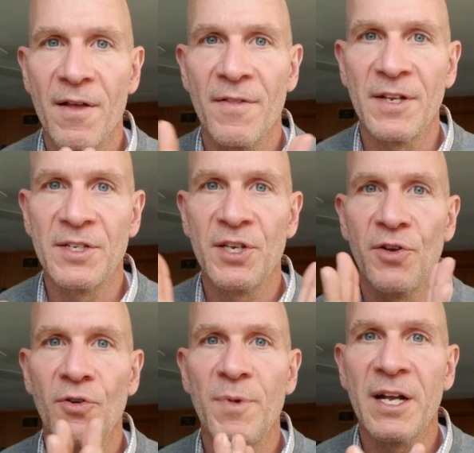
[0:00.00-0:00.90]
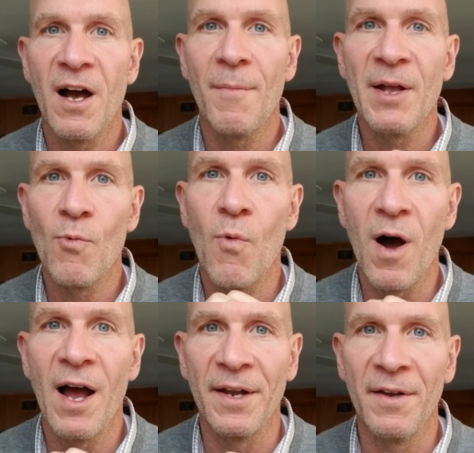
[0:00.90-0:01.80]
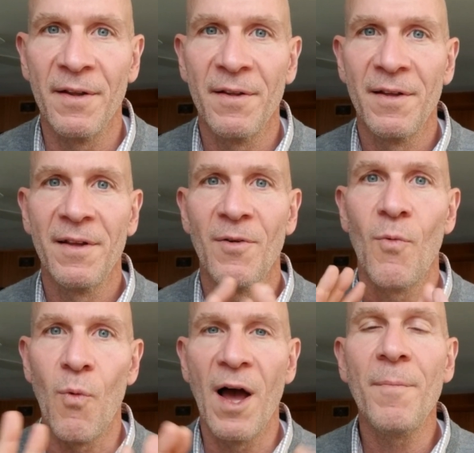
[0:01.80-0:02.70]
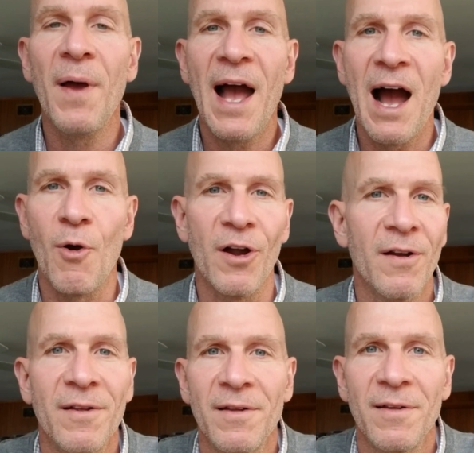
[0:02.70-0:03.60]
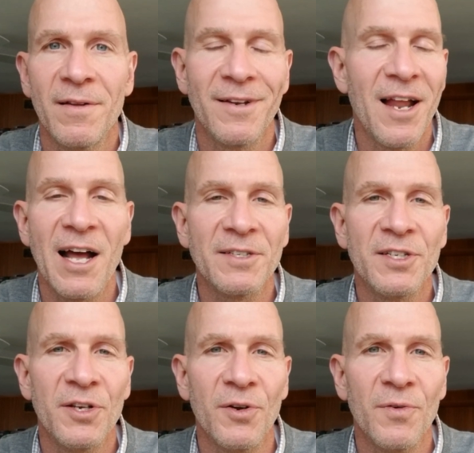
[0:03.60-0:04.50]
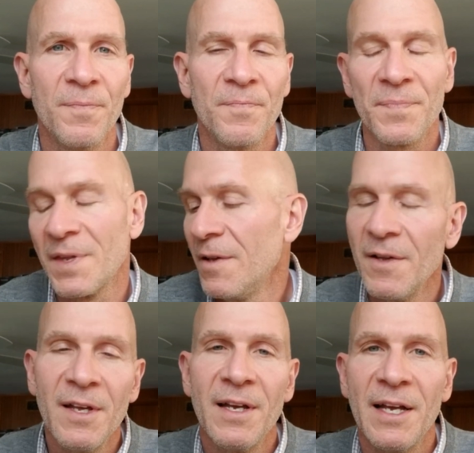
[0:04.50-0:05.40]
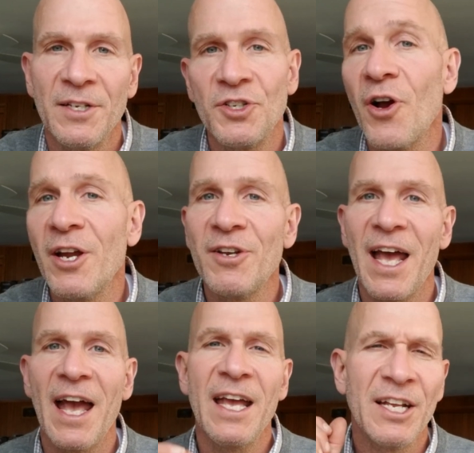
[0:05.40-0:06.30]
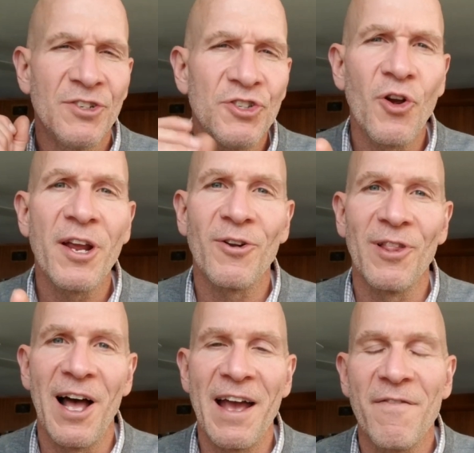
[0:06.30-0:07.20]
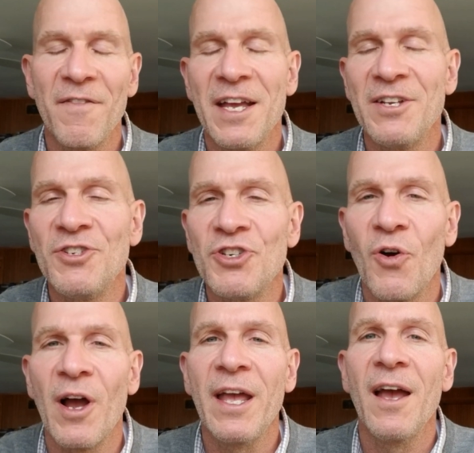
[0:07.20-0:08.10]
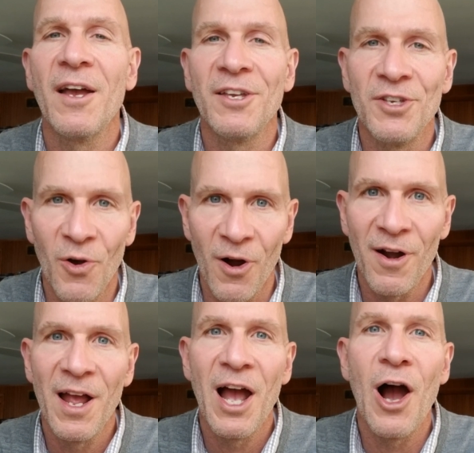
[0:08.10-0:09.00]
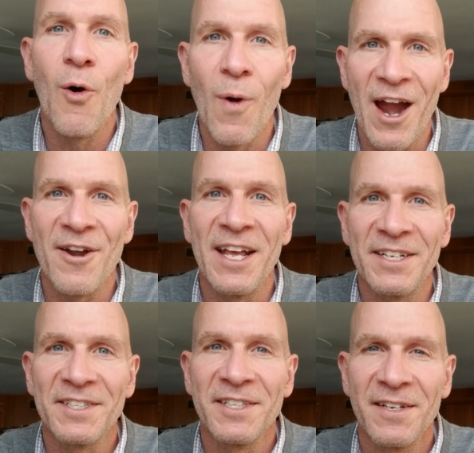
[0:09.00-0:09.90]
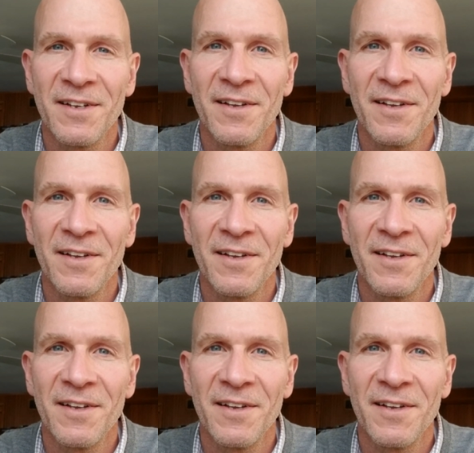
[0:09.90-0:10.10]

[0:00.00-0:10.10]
The two becoming one. One power, not two. Enjoy your day, enjoy your life, enjoy your awareness.